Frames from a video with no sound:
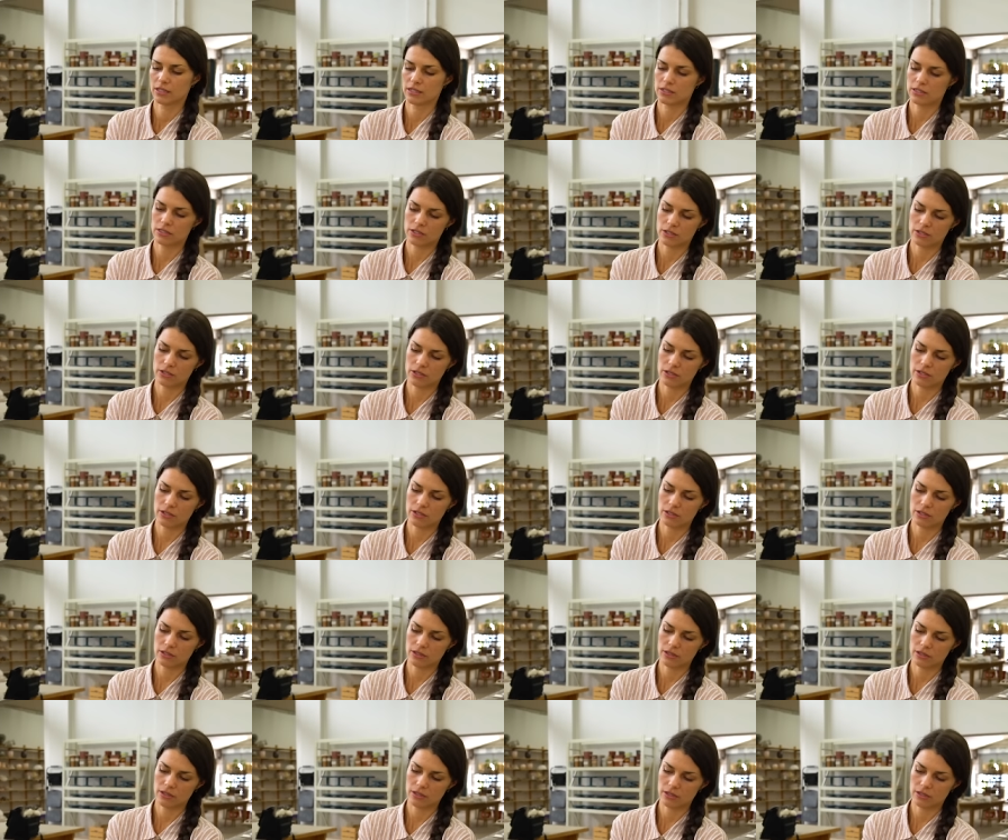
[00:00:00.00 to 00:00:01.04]
So
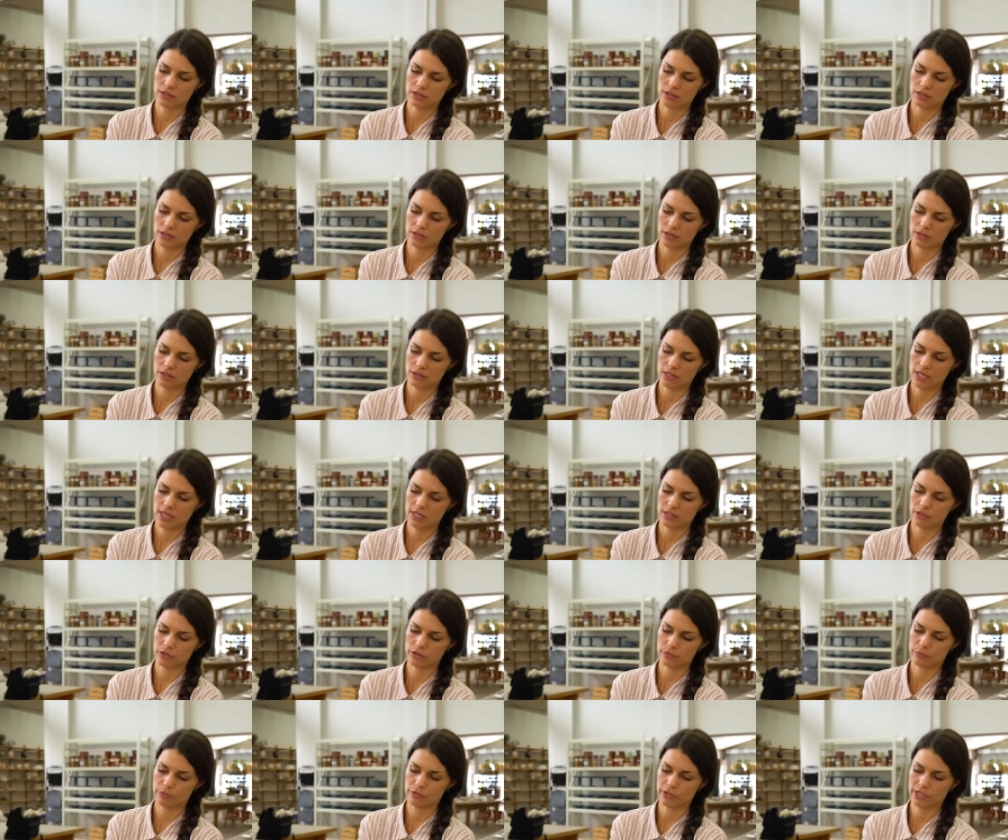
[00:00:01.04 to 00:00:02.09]
that
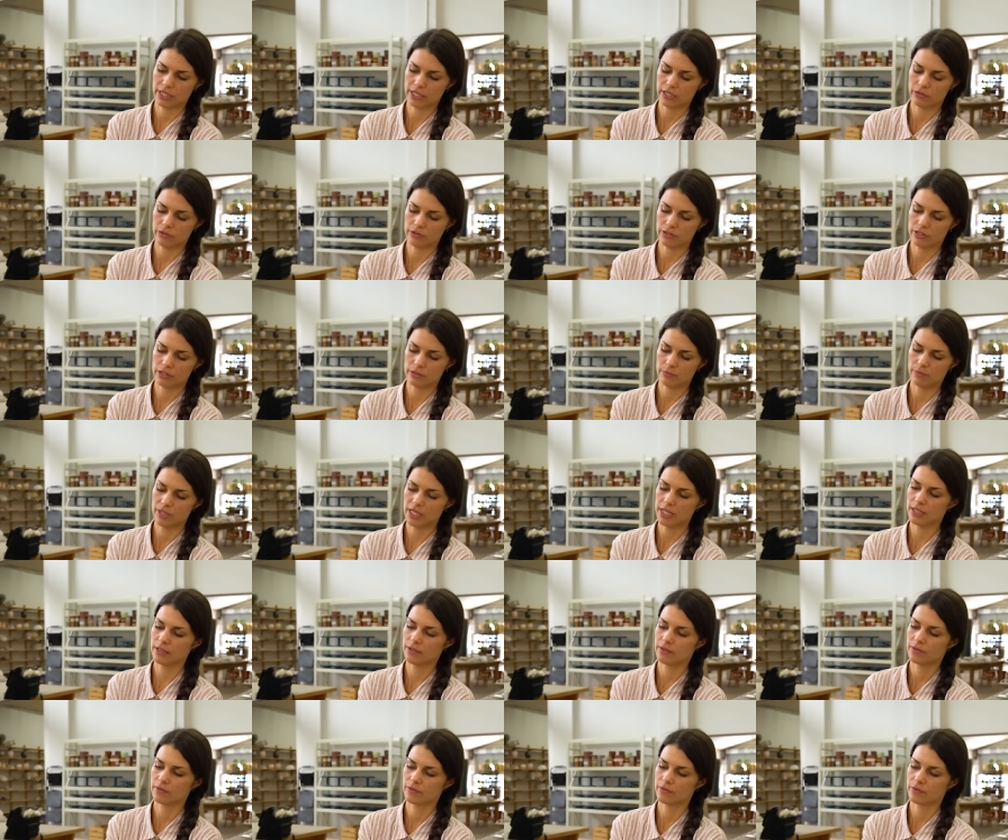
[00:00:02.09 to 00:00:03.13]
looks pretty good to
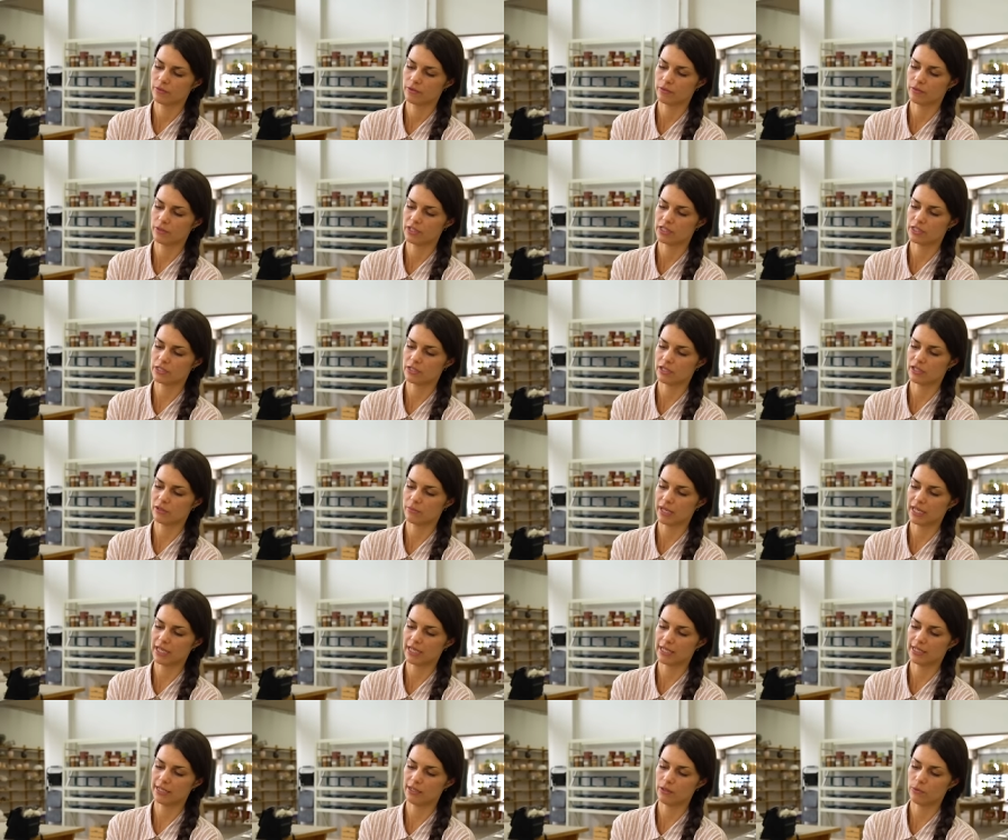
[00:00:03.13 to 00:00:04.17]
me. I'm just going to
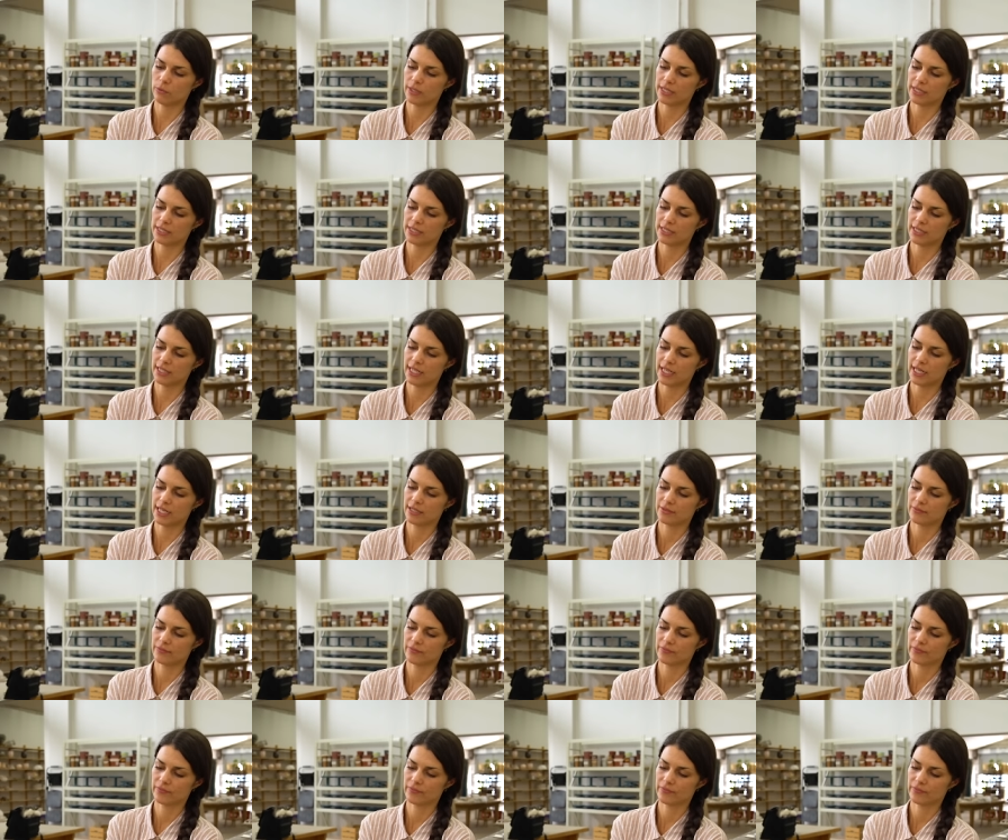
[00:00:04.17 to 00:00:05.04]
make a little one today.